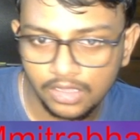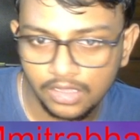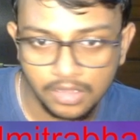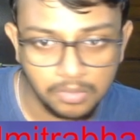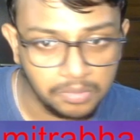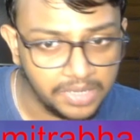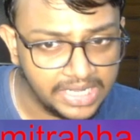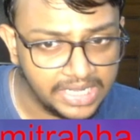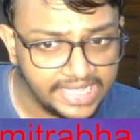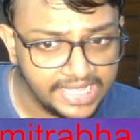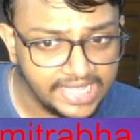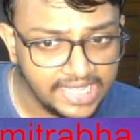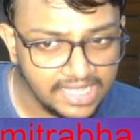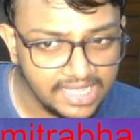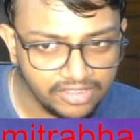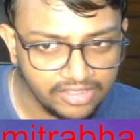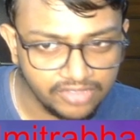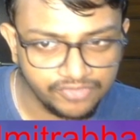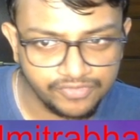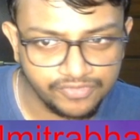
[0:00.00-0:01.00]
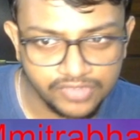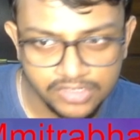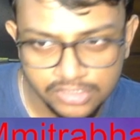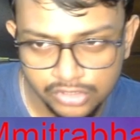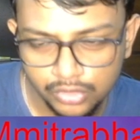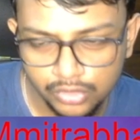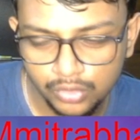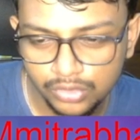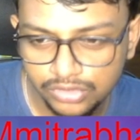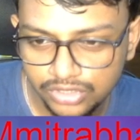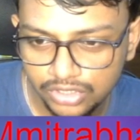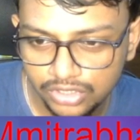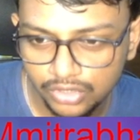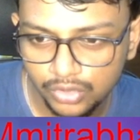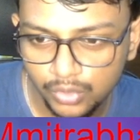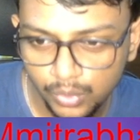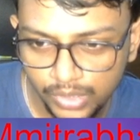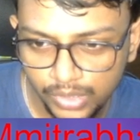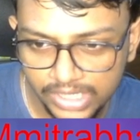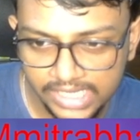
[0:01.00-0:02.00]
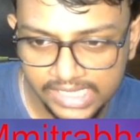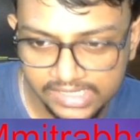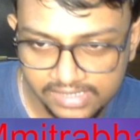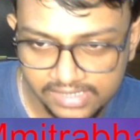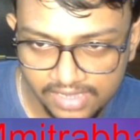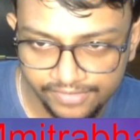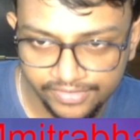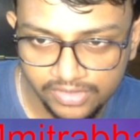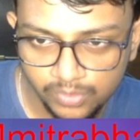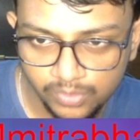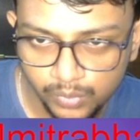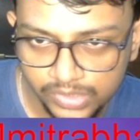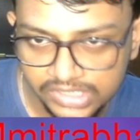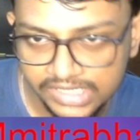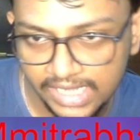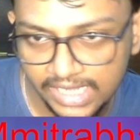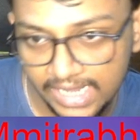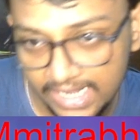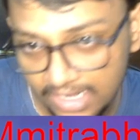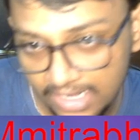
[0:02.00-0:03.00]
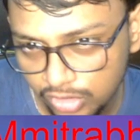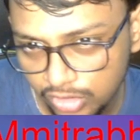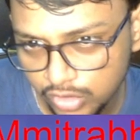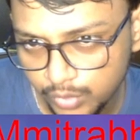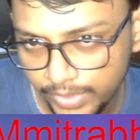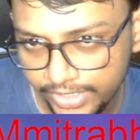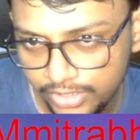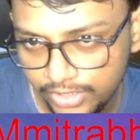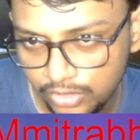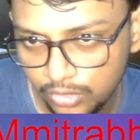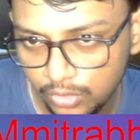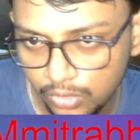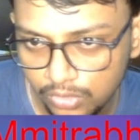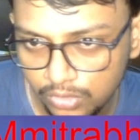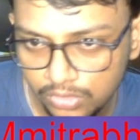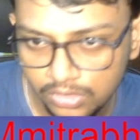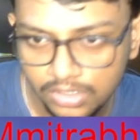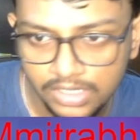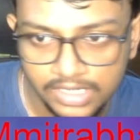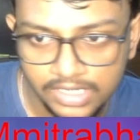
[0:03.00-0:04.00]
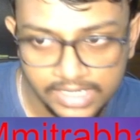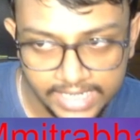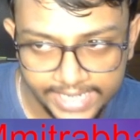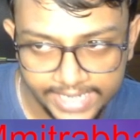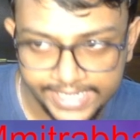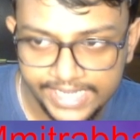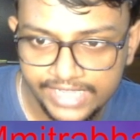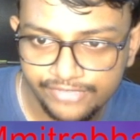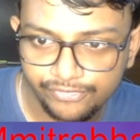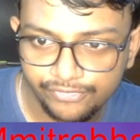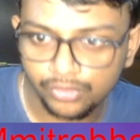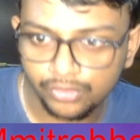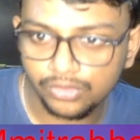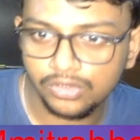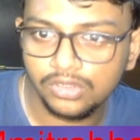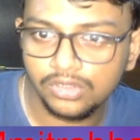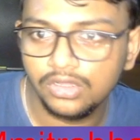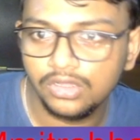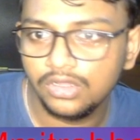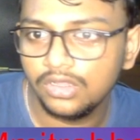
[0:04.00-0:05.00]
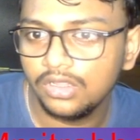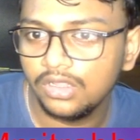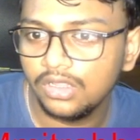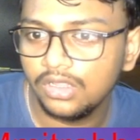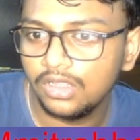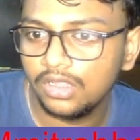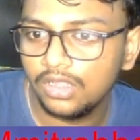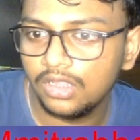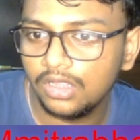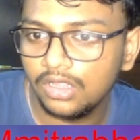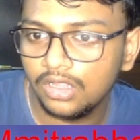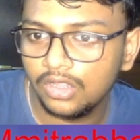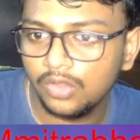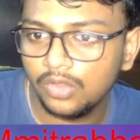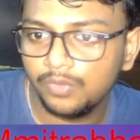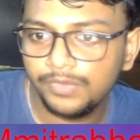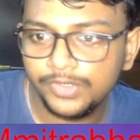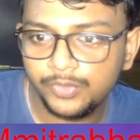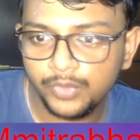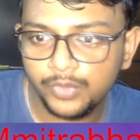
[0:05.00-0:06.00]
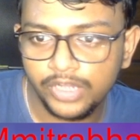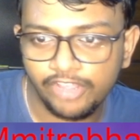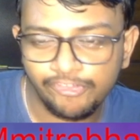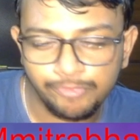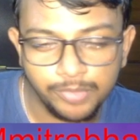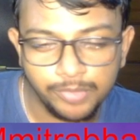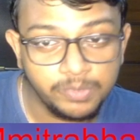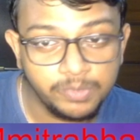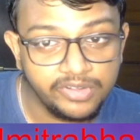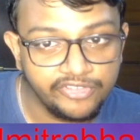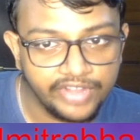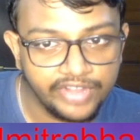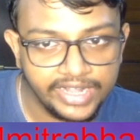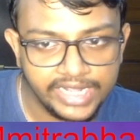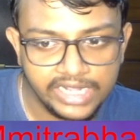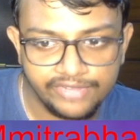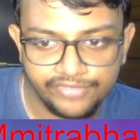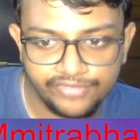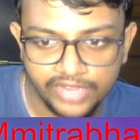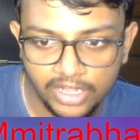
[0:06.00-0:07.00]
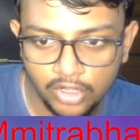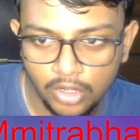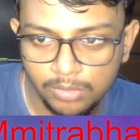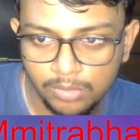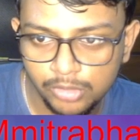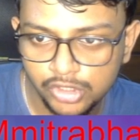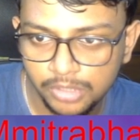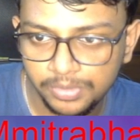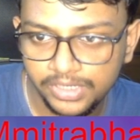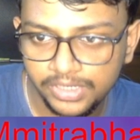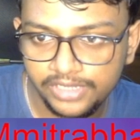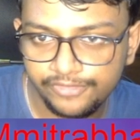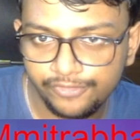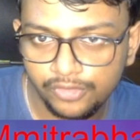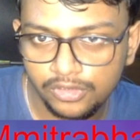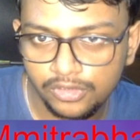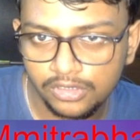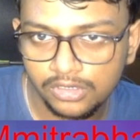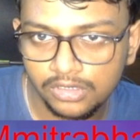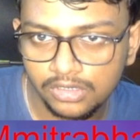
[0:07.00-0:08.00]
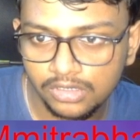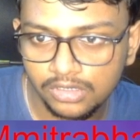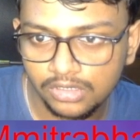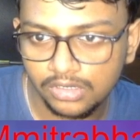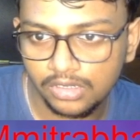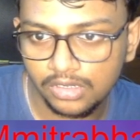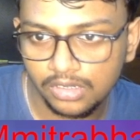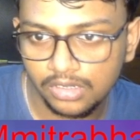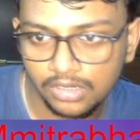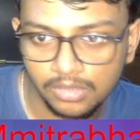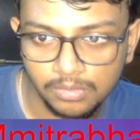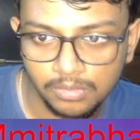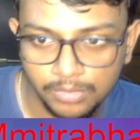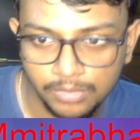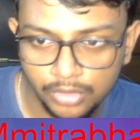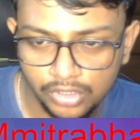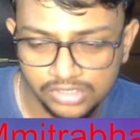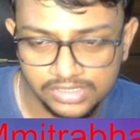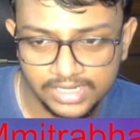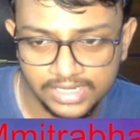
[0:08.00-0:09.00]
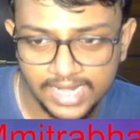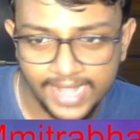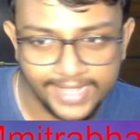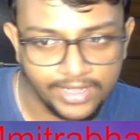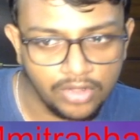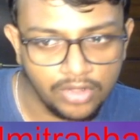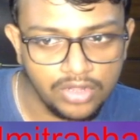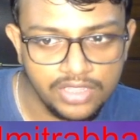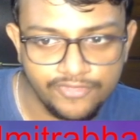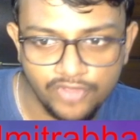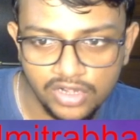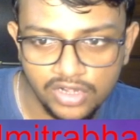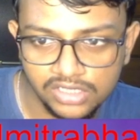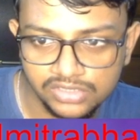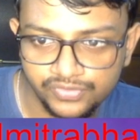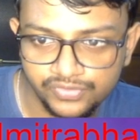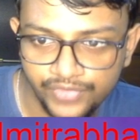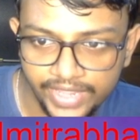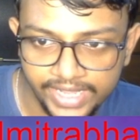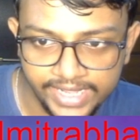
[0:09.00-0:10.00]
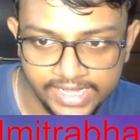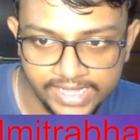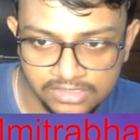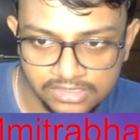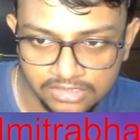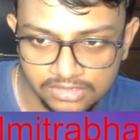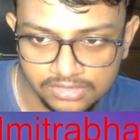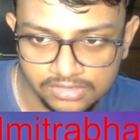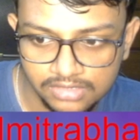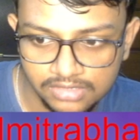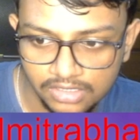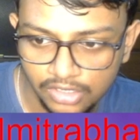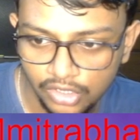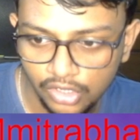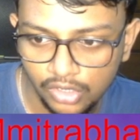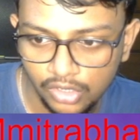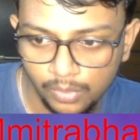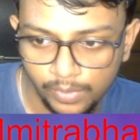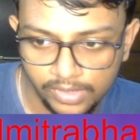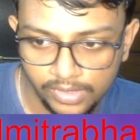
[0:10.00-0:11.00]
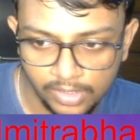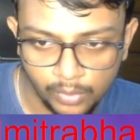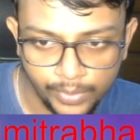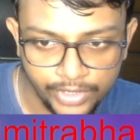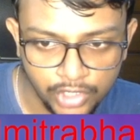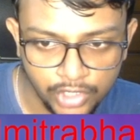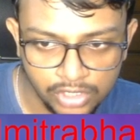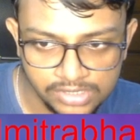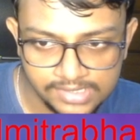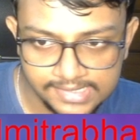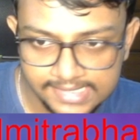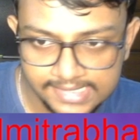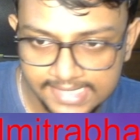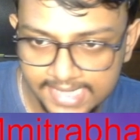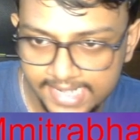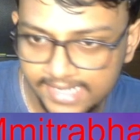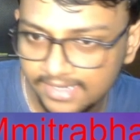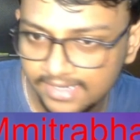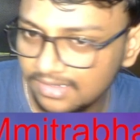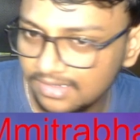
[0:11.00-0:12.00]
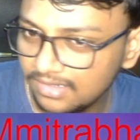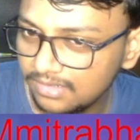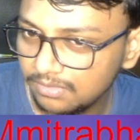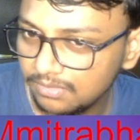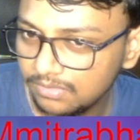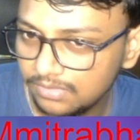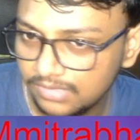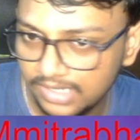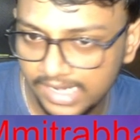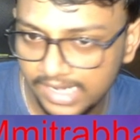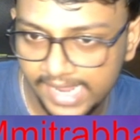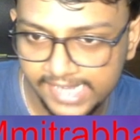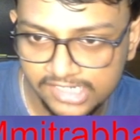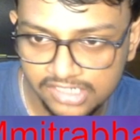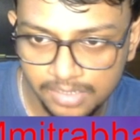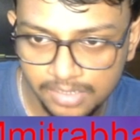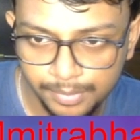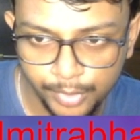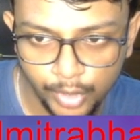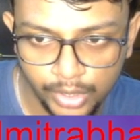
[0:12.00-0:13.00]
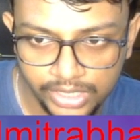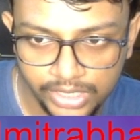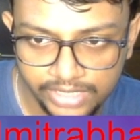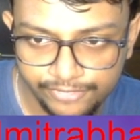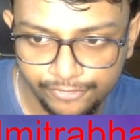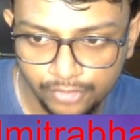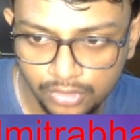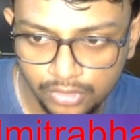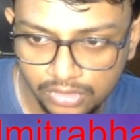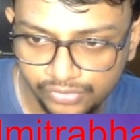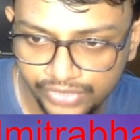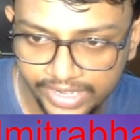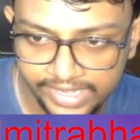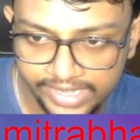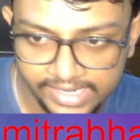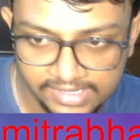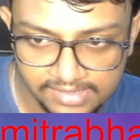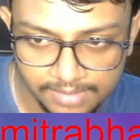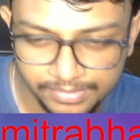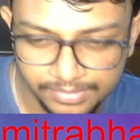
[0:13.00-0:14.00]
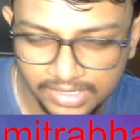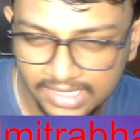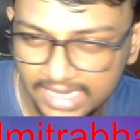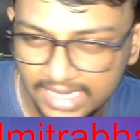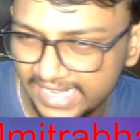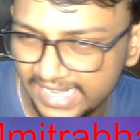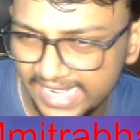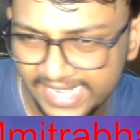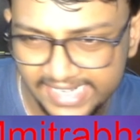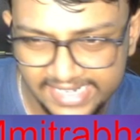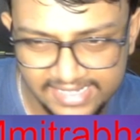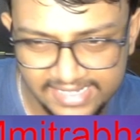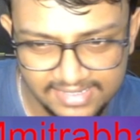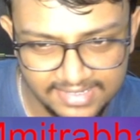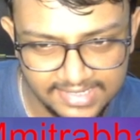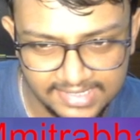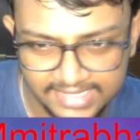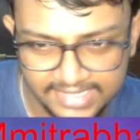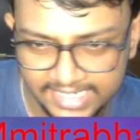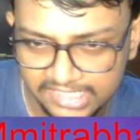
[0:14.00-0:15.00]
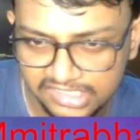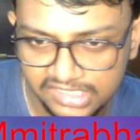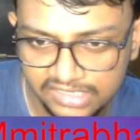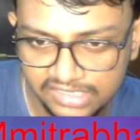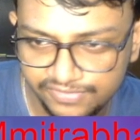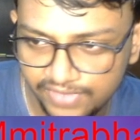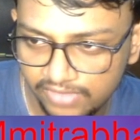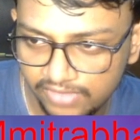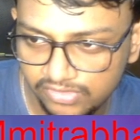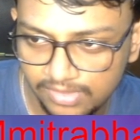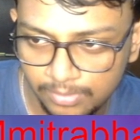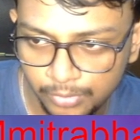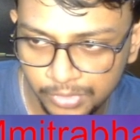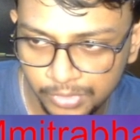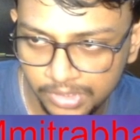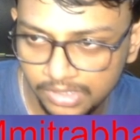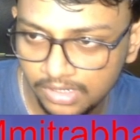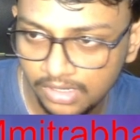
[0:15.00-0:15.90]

But he first goes rook e7, which allows white to go knight e4, which would have been prevented if he had gone bishop d4, because the knight on e4 is very dangerous. With a queen on c8, knight jumping on e4, threatening something like knight d6, knight g5 somewhere.